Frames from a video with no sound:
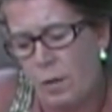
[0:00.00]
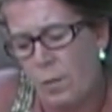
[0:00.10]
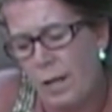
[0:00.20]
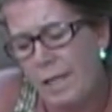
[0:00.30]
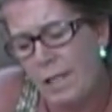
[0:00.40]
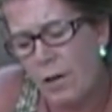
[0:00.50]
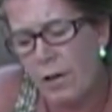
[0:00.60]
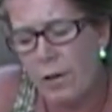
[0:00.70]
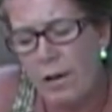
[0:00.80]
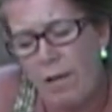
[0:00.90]
when they tell
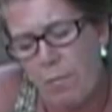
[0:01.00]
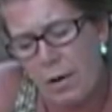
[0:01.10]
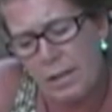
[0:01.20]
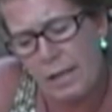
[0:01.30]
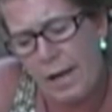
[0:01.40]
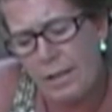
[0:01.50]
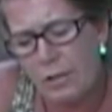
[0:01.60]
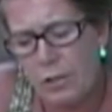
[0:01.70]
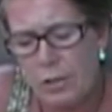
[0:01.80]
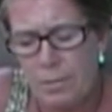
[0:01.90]
you you have breast
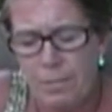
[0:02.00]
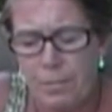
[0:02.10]
cancer,